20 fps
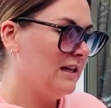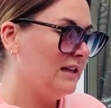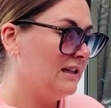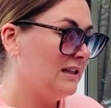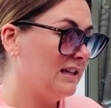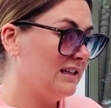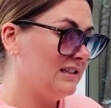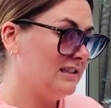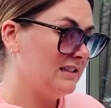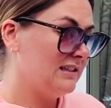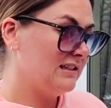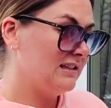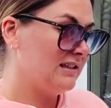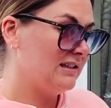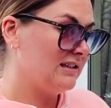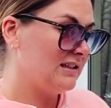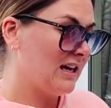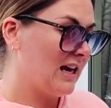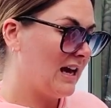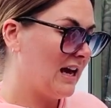This is the
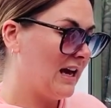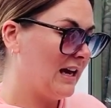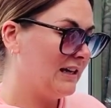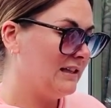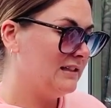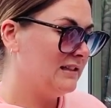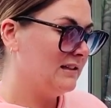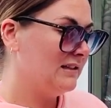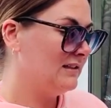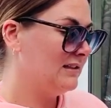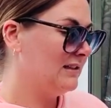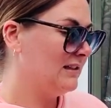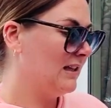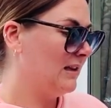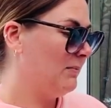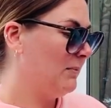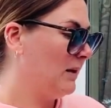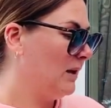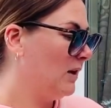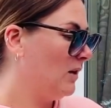tide
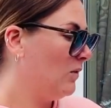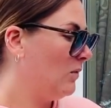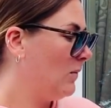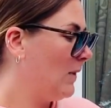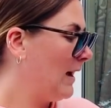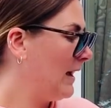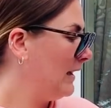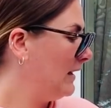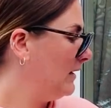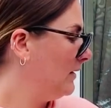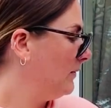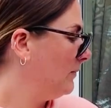slipping away,